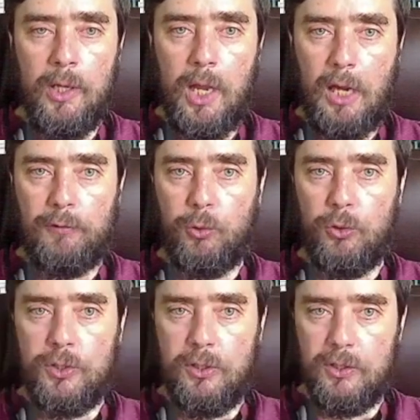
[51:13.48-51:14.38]
And of
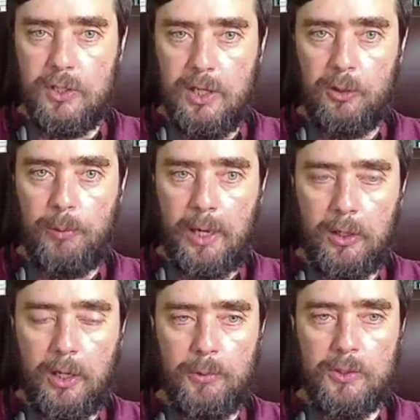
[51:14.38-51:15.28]
course, the standard
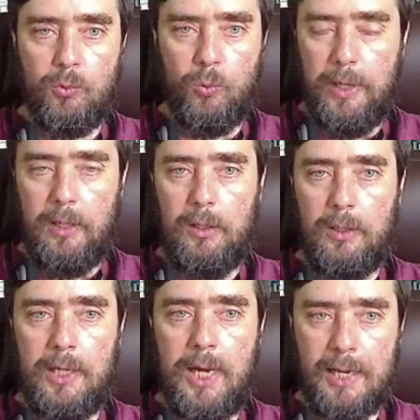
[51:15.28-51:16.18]
paradigm is, well,
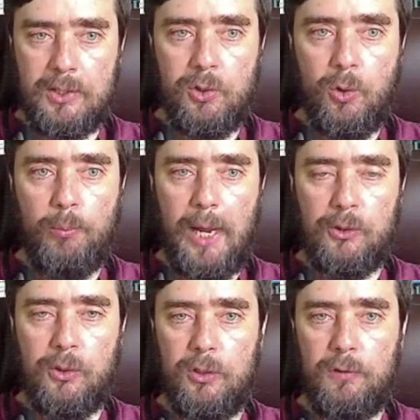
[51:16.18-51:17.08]
it has to go back
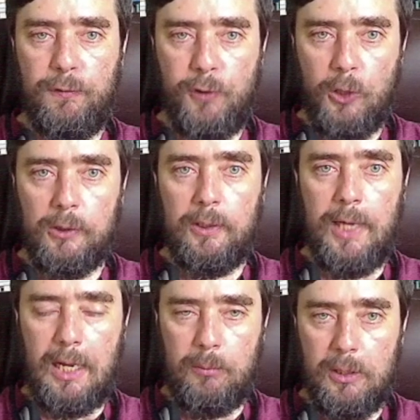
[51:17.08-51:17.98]
to the default
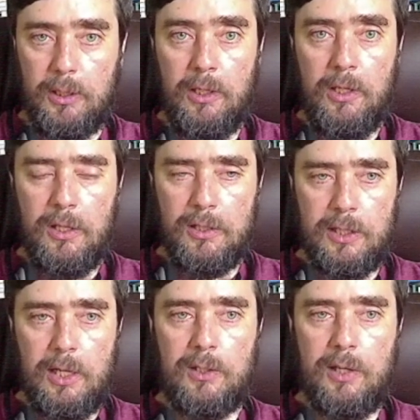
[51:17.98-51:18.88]
anatomy. The the
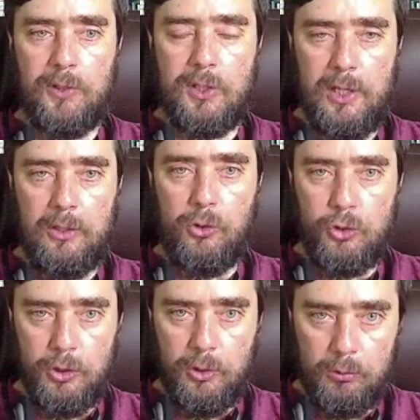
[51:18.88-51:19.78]
cells have a standard
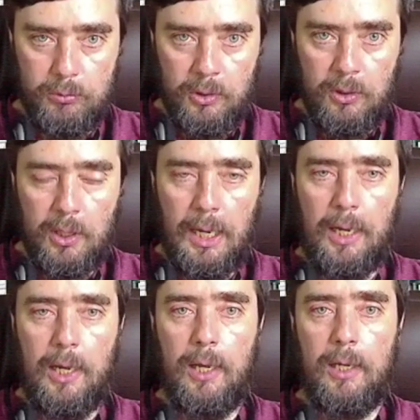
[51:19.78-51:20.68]
genome.
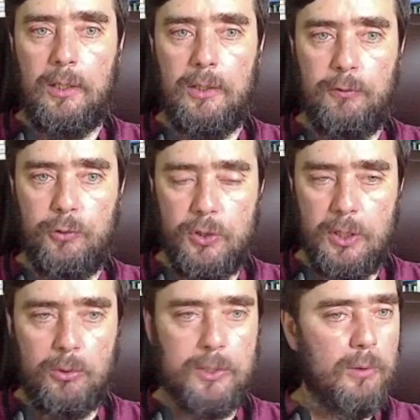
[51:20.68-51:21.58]
Uh, if you
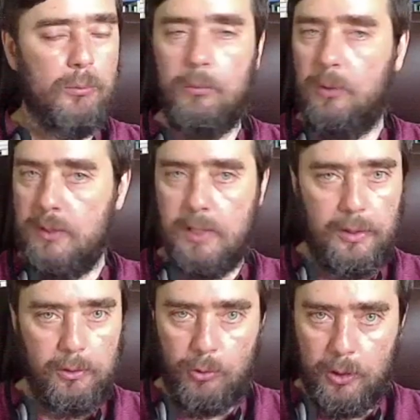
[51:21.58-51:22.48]
sequence them, there's
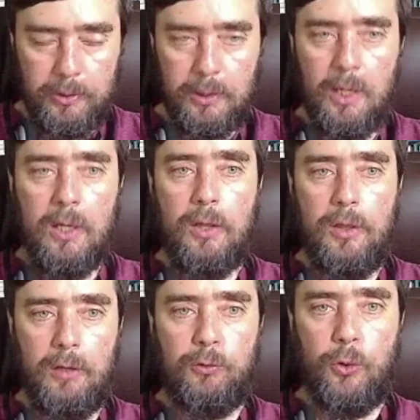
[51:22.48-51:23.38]
nothing wrong with it.
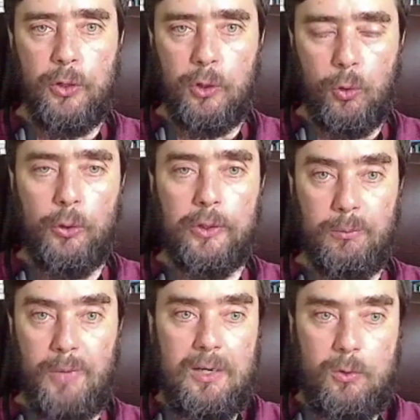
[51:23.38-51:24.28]
Therefore, they're going to
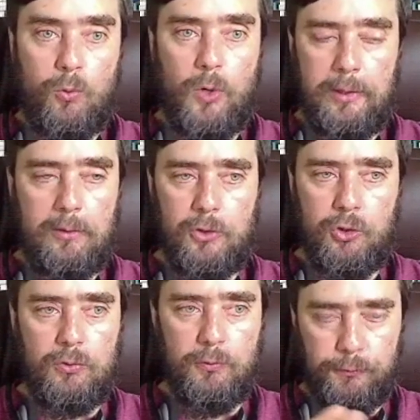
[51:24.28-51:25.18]
make what
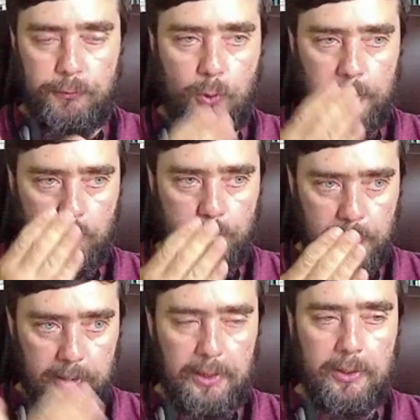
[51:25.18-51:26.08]
what
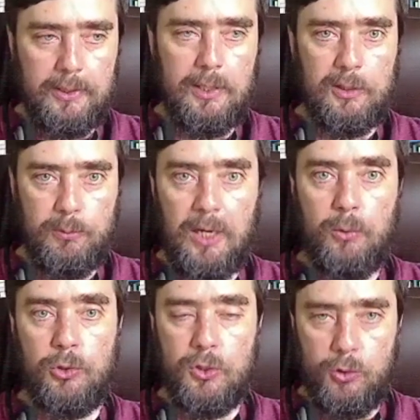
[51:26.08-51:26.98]
planarian cells make,
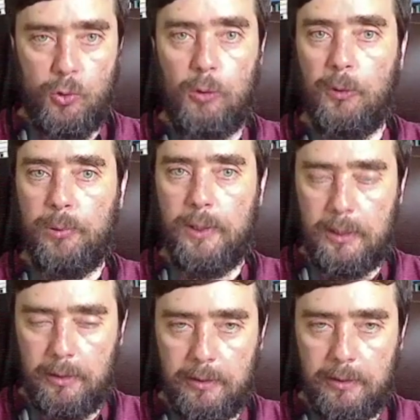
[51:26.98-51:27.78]
which is a normal planarian.